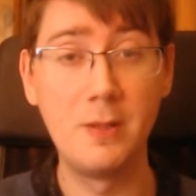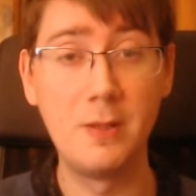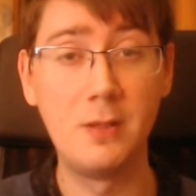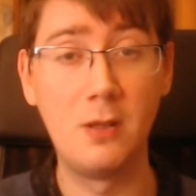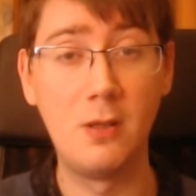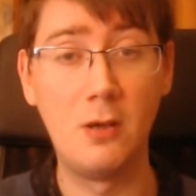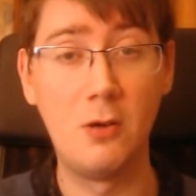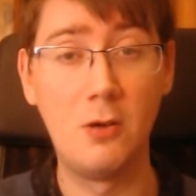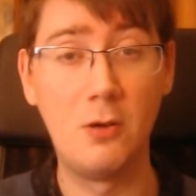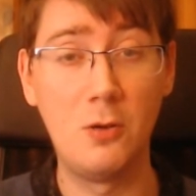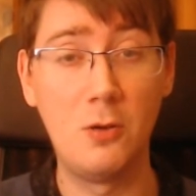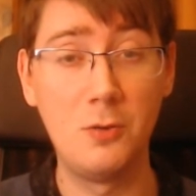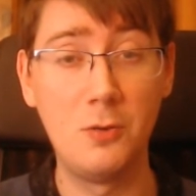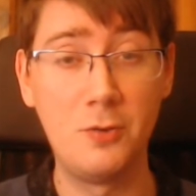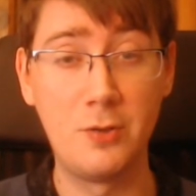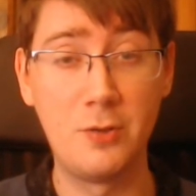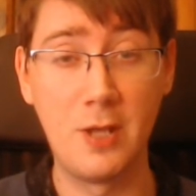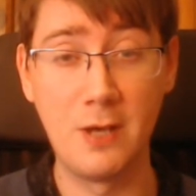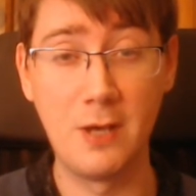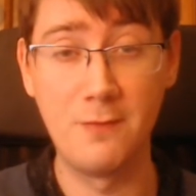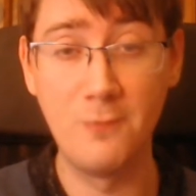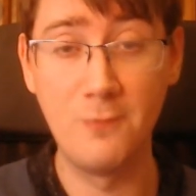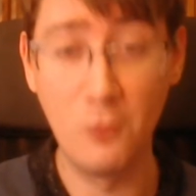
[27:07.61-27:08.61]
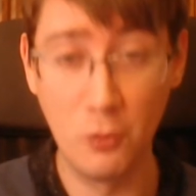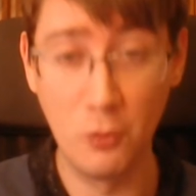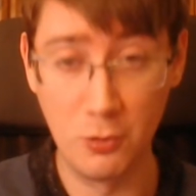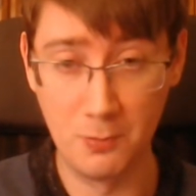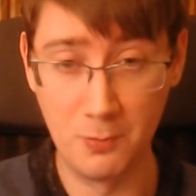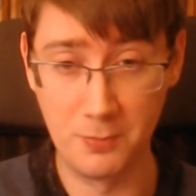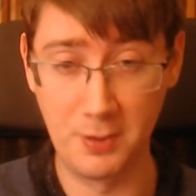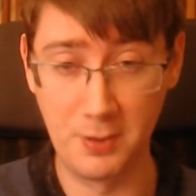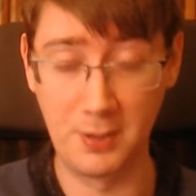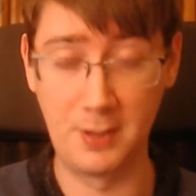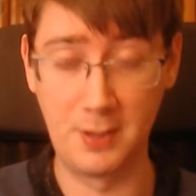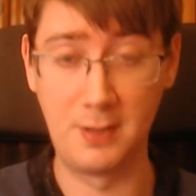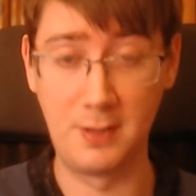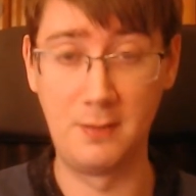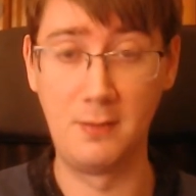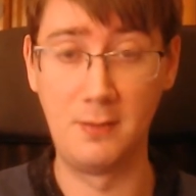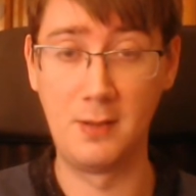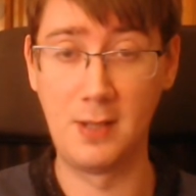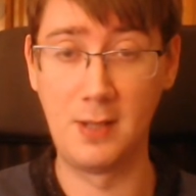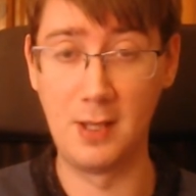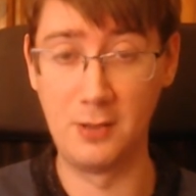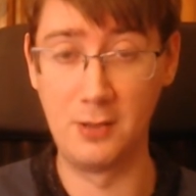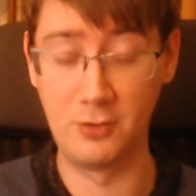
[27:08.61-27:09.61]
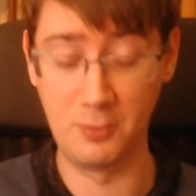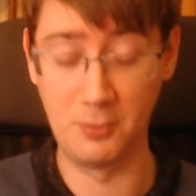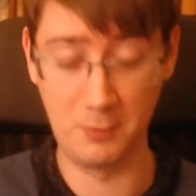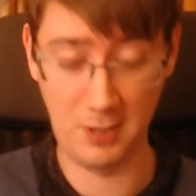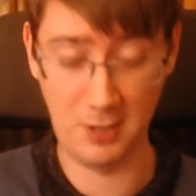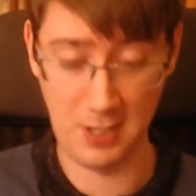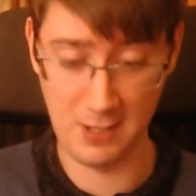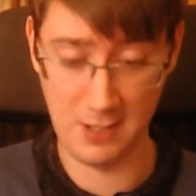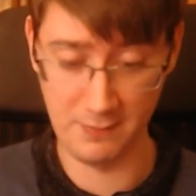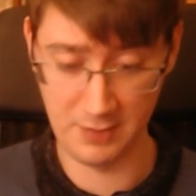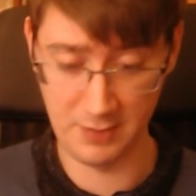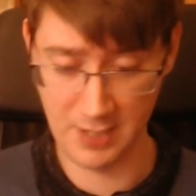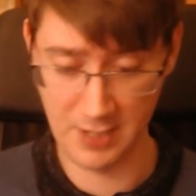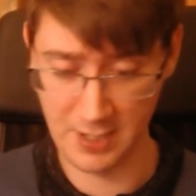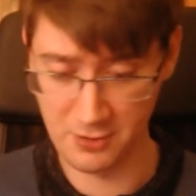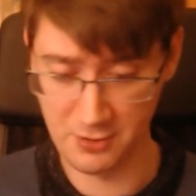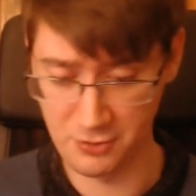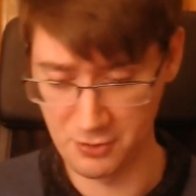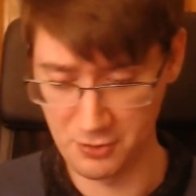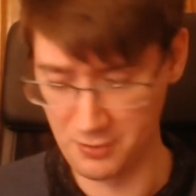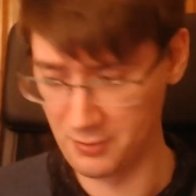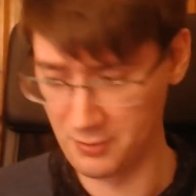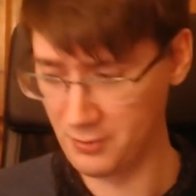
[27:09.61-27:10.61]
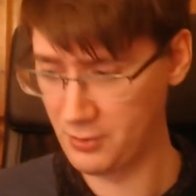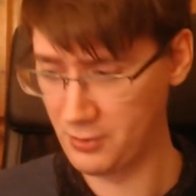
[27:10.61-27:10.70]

onto that forum to get some clarifications,